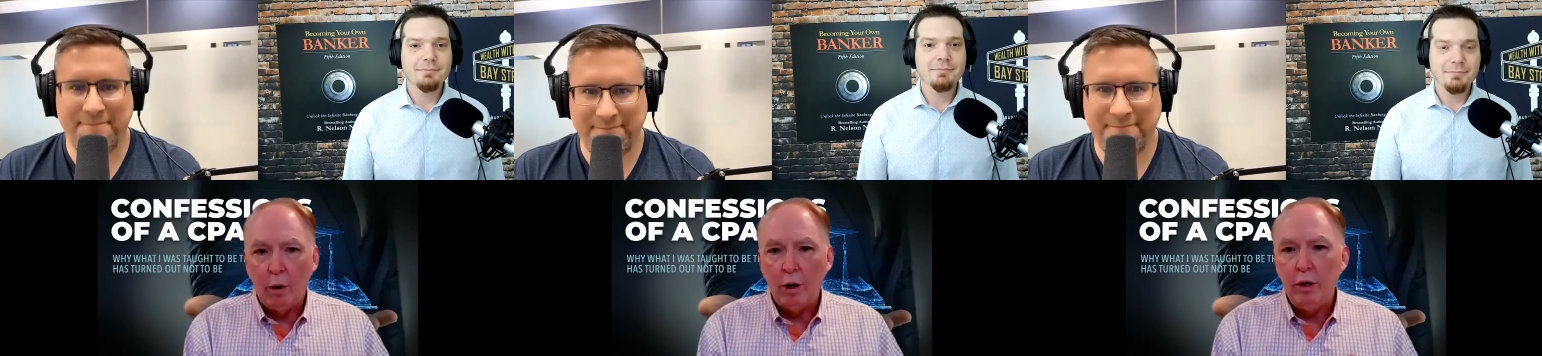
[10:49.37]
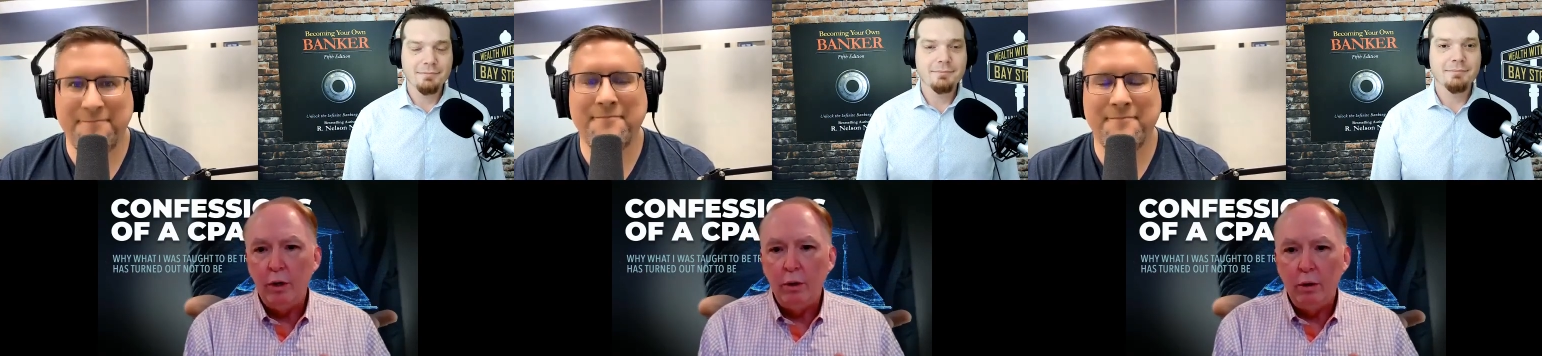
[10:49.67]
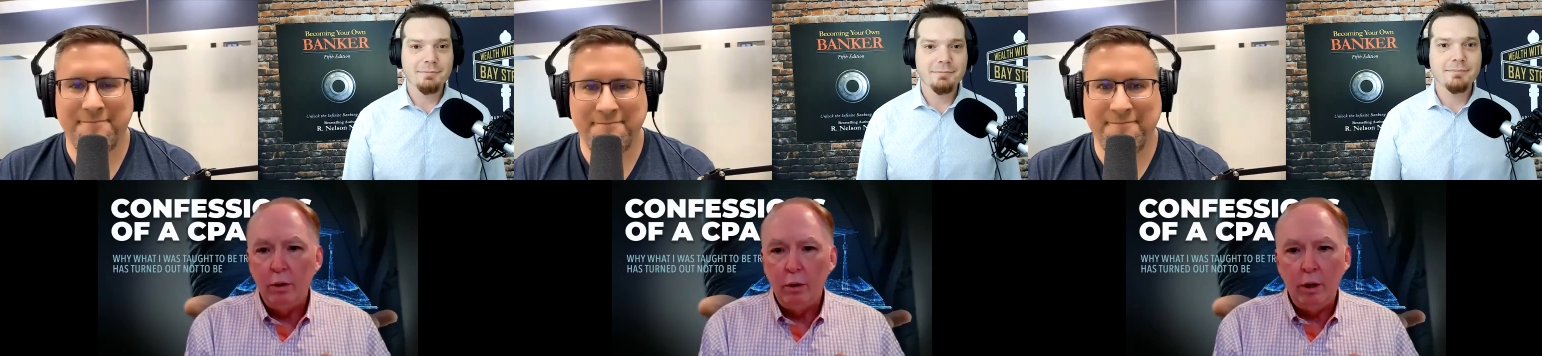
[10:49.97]
Speaker 1: Or
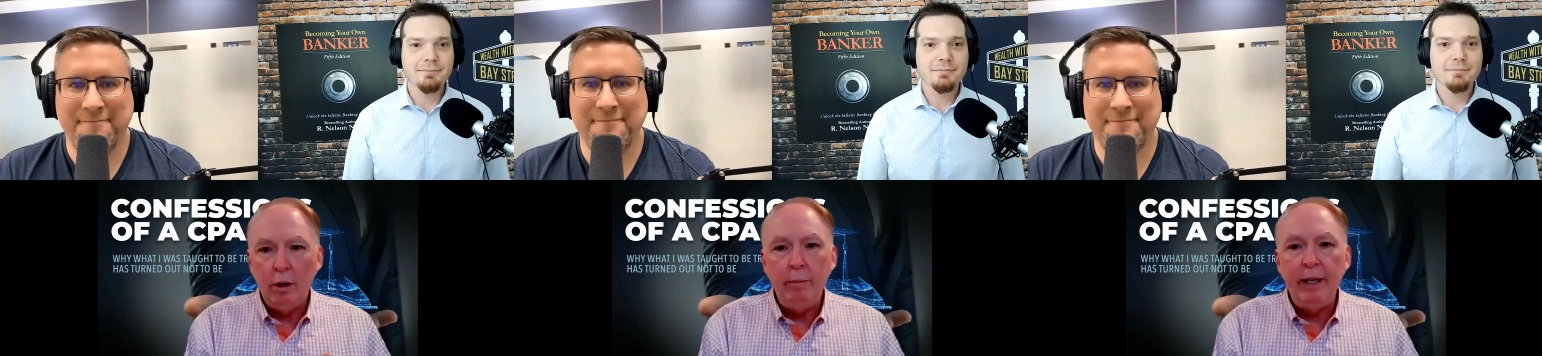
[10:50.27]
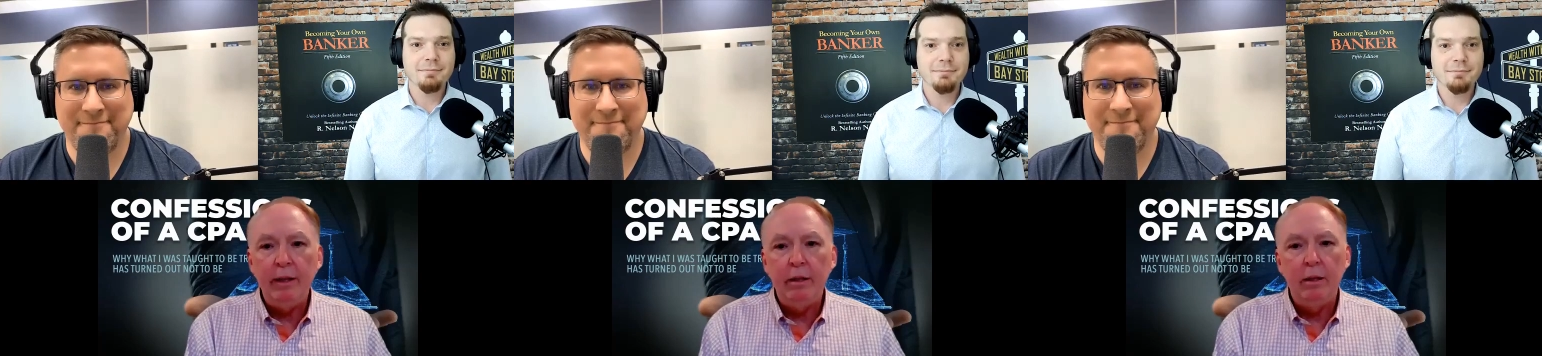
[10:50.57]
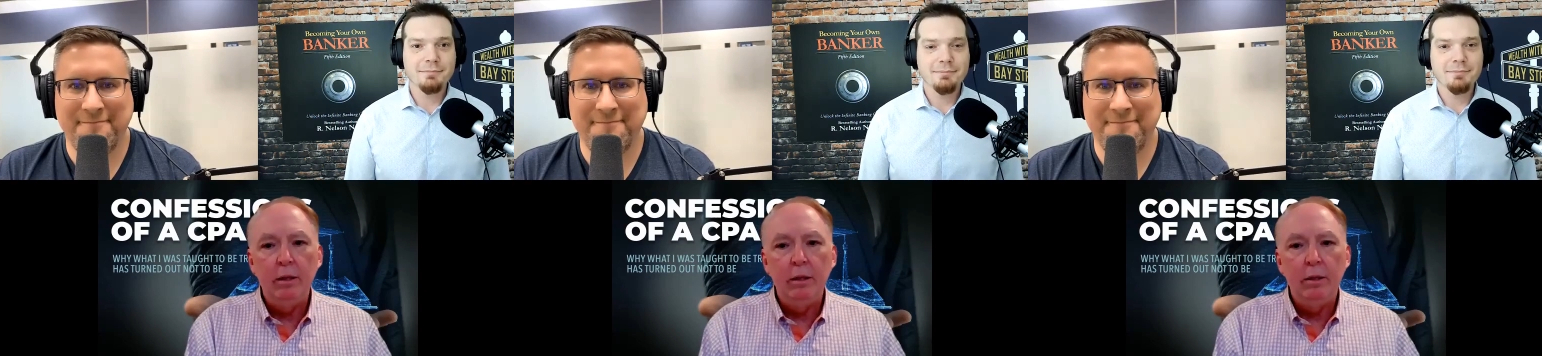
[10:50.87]
you mean
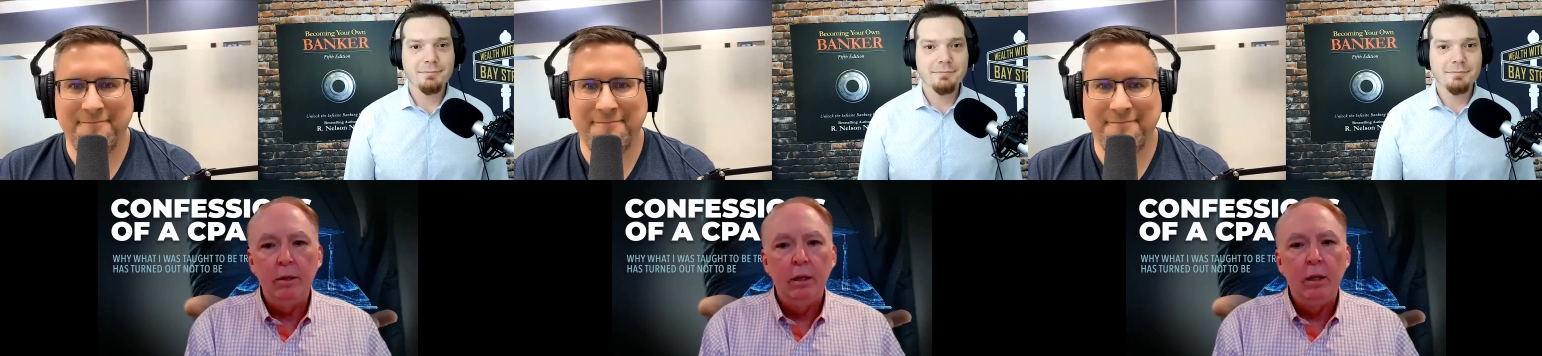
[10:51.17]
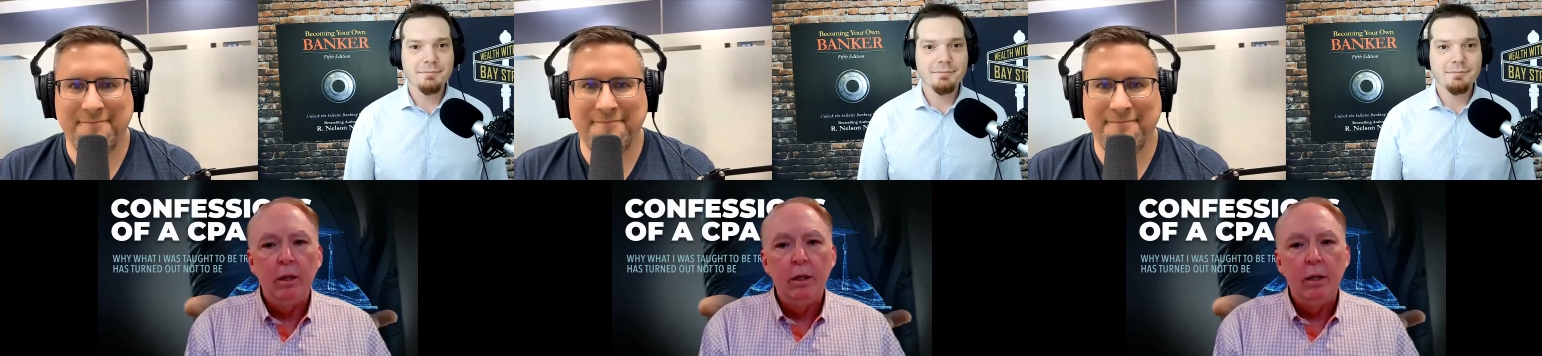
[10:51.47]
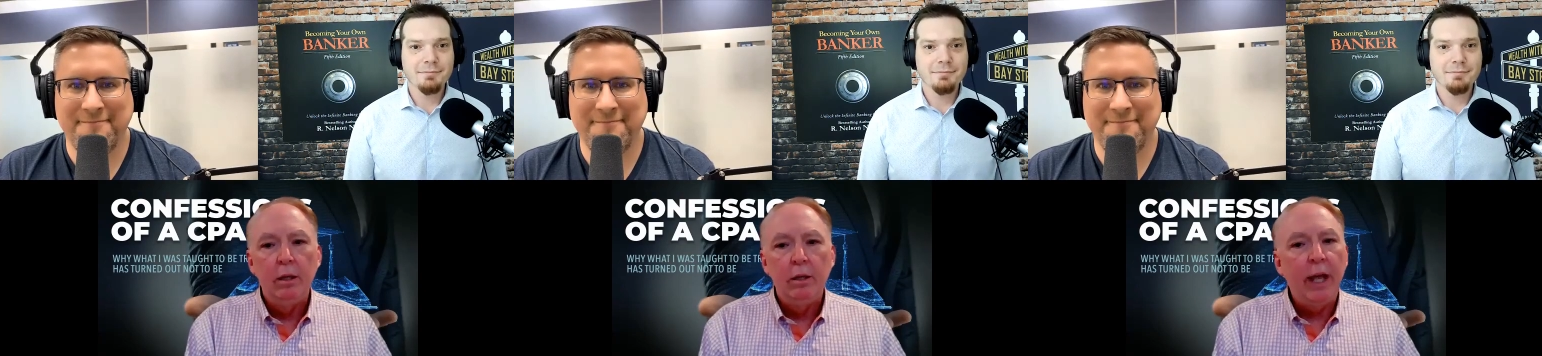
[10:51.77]

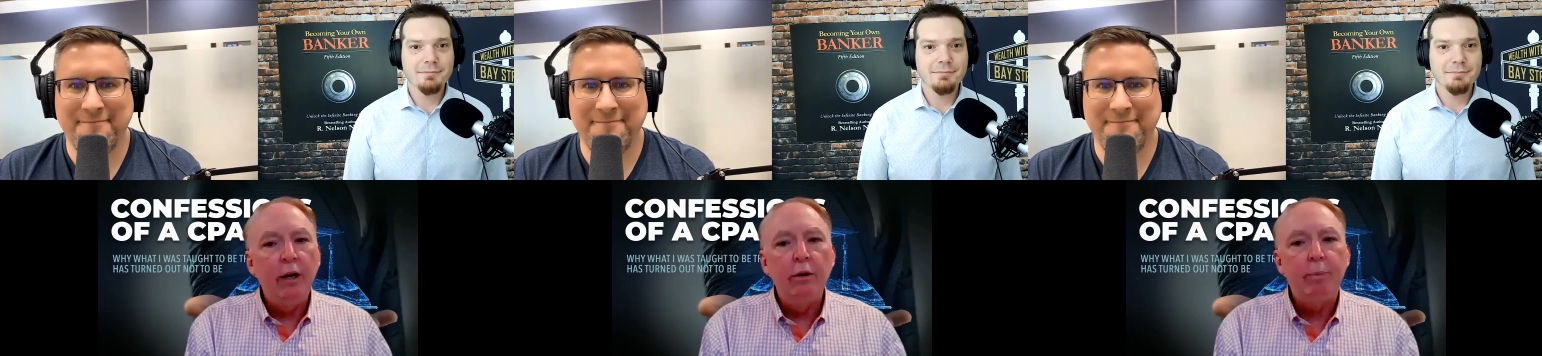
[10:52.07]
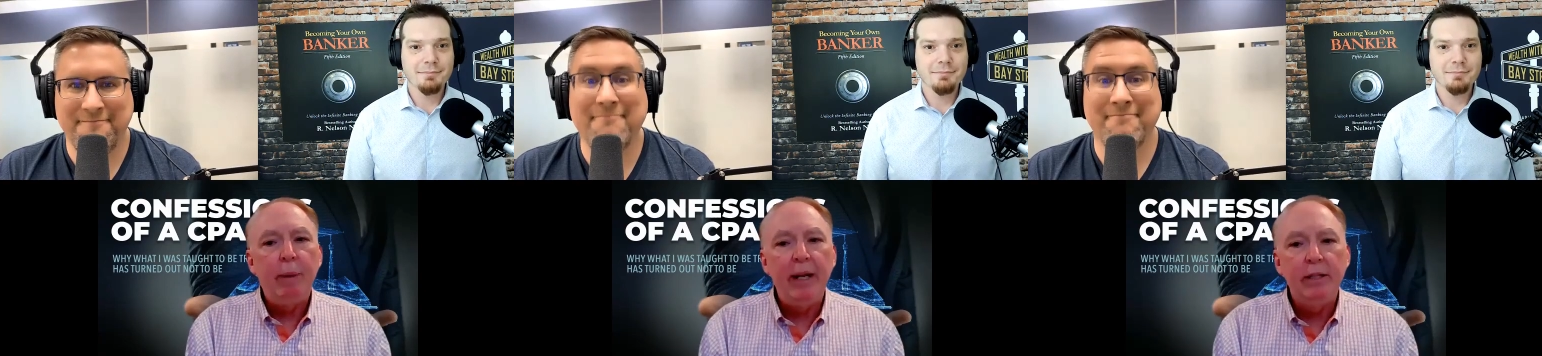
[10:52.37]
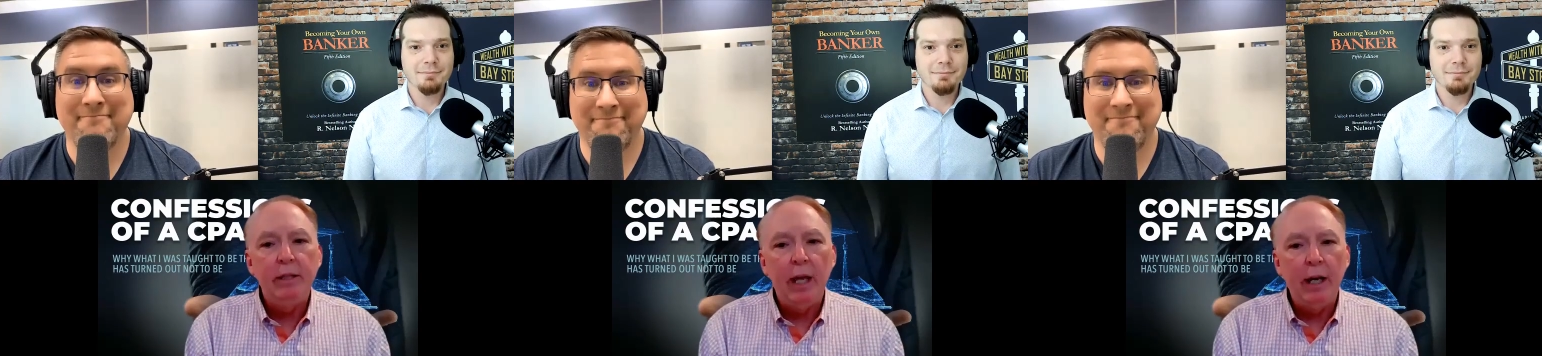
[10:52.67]
they don't
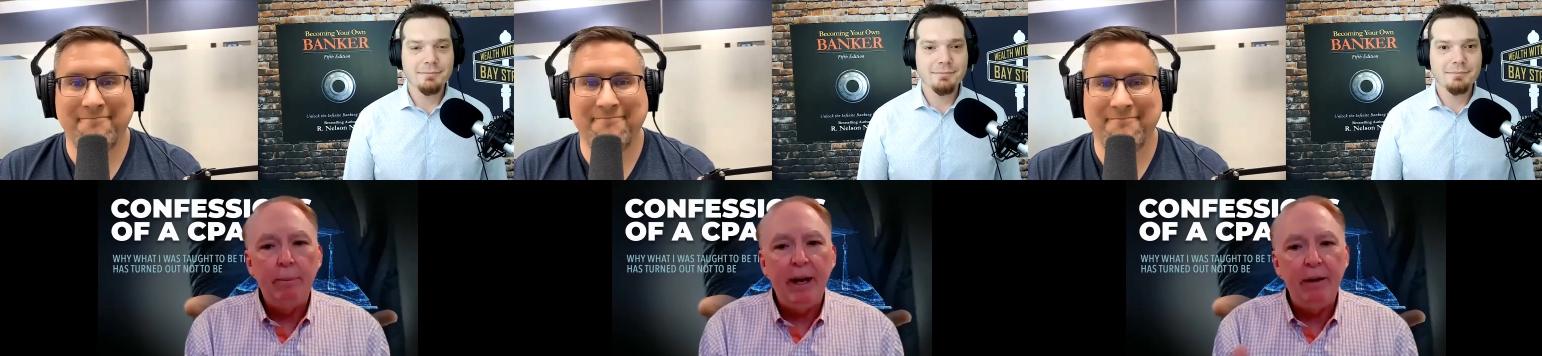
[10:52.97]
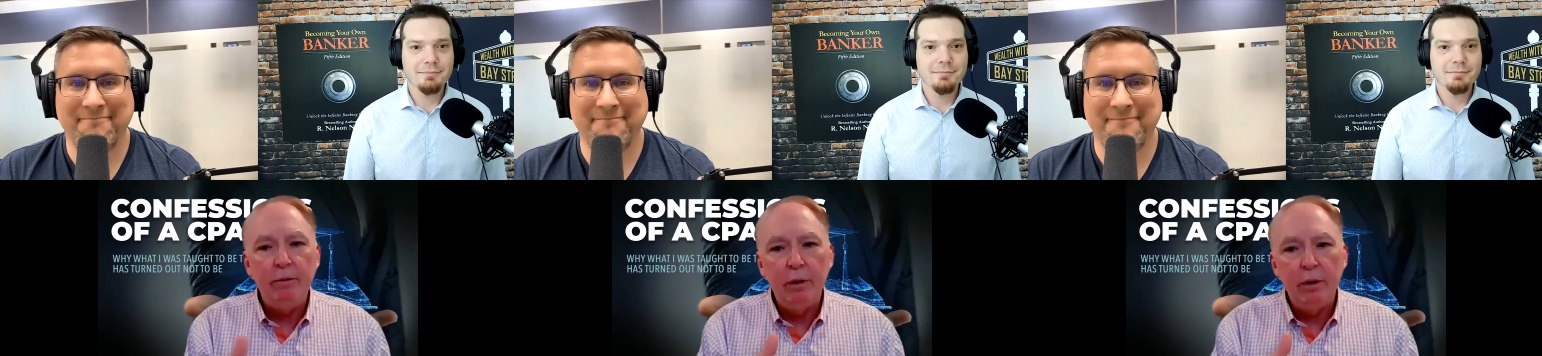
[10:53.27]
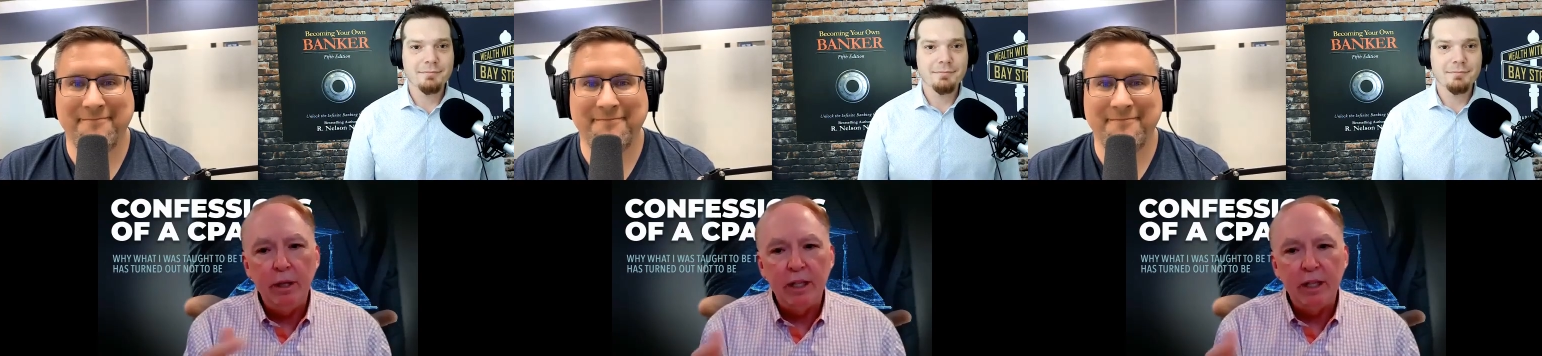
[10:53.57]
pay they don't pay